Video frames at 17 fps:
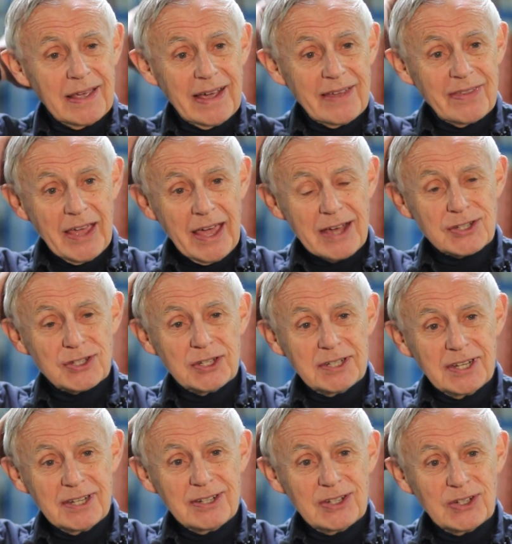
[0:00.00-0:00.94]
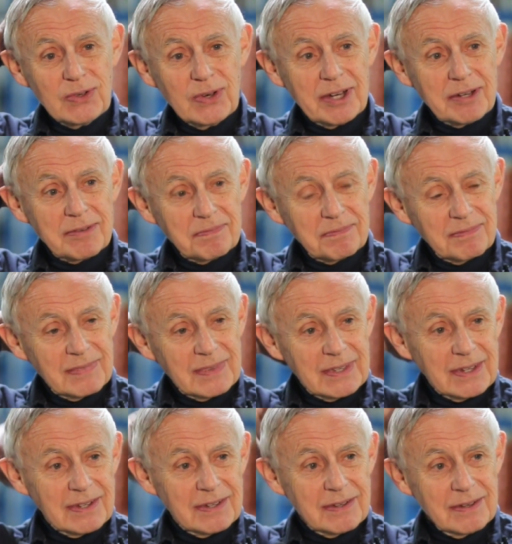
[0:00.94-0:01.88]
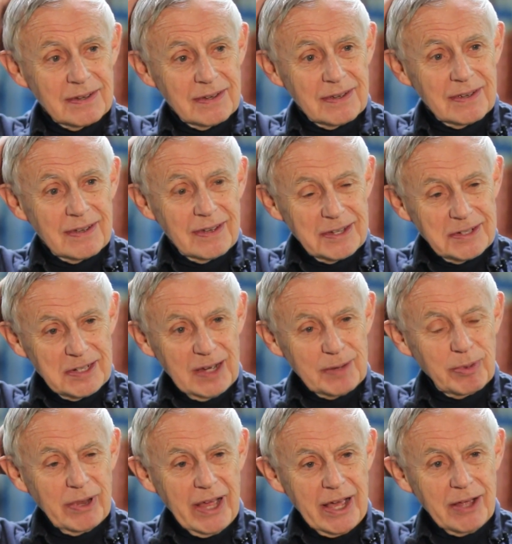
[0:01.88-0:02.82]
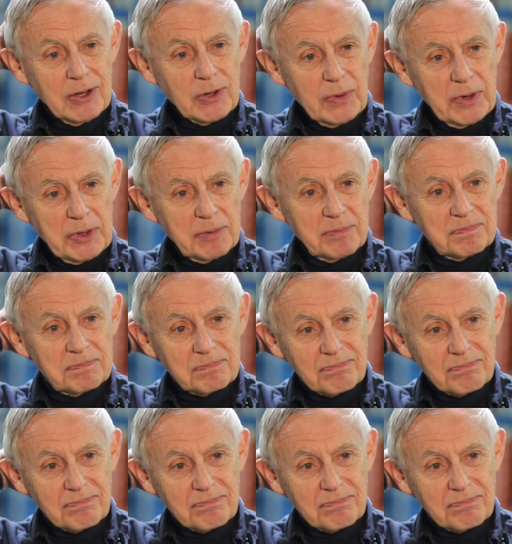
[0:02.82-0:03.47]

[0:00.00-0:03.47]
and they actually did do a double algorithm.